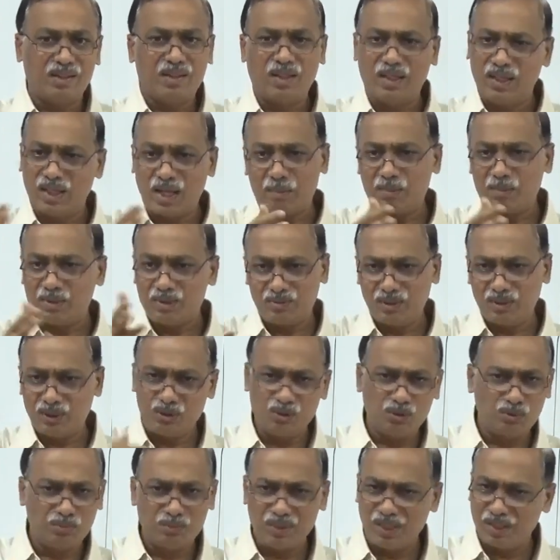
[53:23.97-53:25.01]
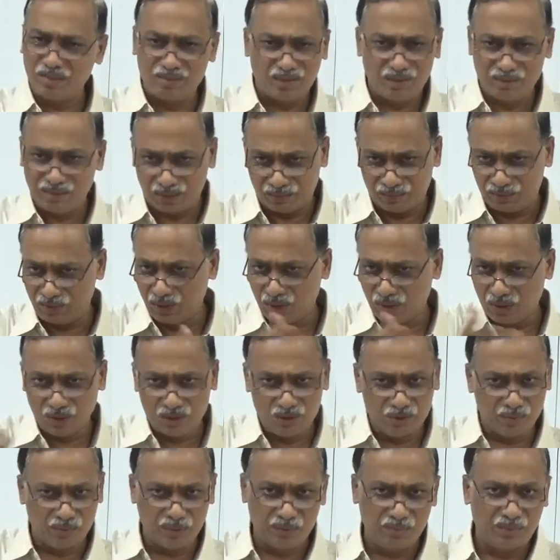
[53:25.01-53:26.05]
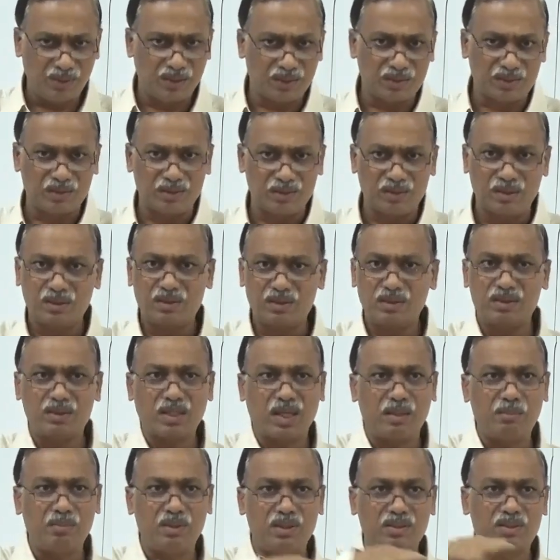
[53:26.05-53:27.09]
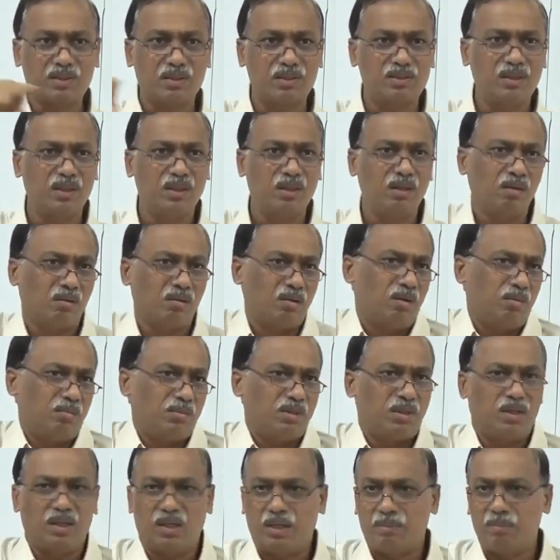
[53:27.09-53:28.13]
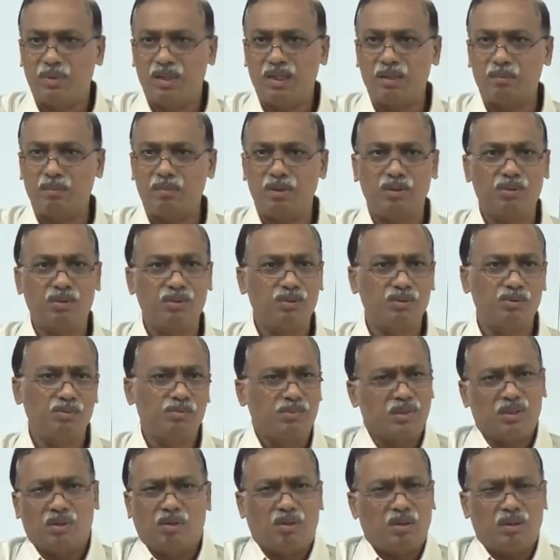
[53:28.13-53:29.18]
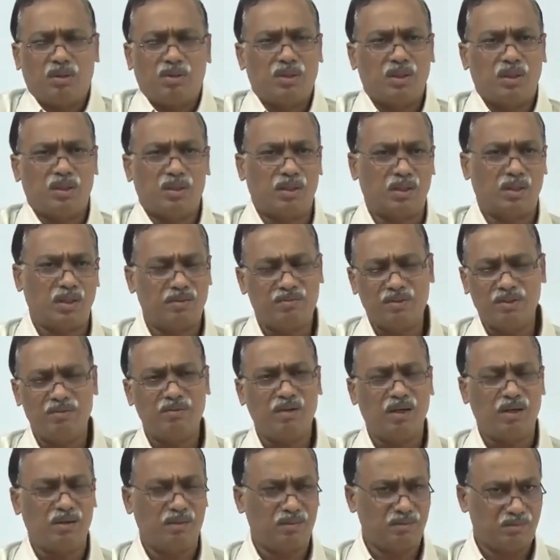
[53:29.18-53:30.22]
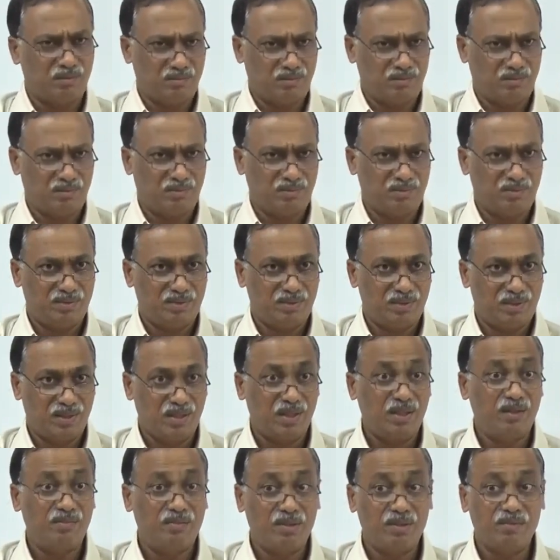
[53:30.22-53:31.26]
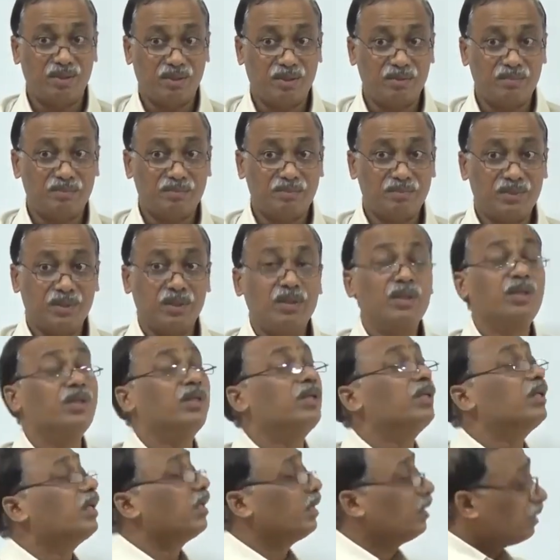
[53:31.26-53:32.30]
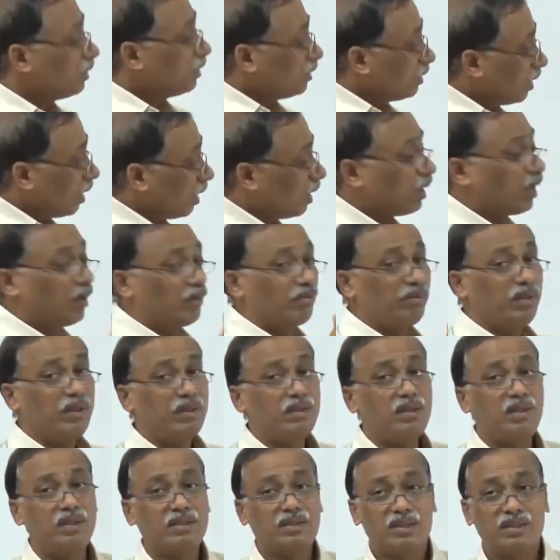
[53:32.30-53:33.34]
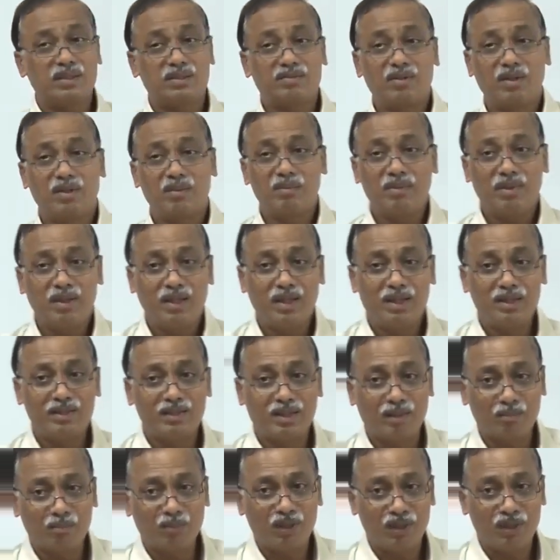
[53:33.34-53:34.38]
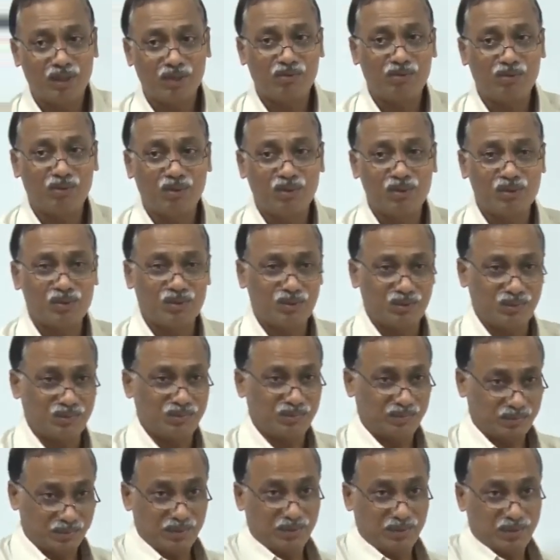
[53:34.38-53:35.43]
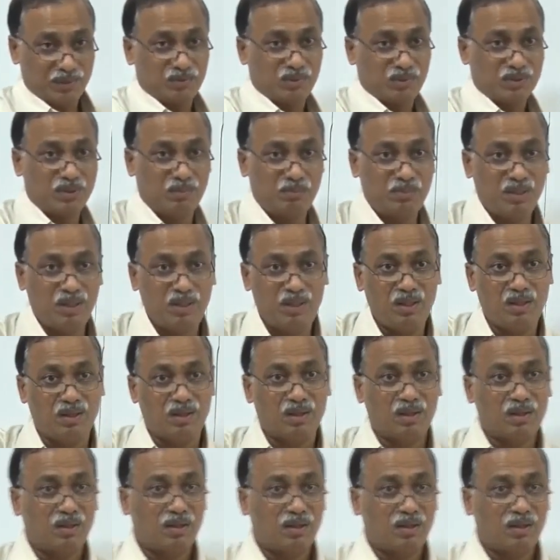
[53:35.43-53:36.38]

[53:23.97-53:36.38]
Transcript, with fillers: it happens with you me everyone we are all human beings this is i am discussing in common applicable to you me all together everyone everyone. Now we will discuss from exam point of view also. This was the meaning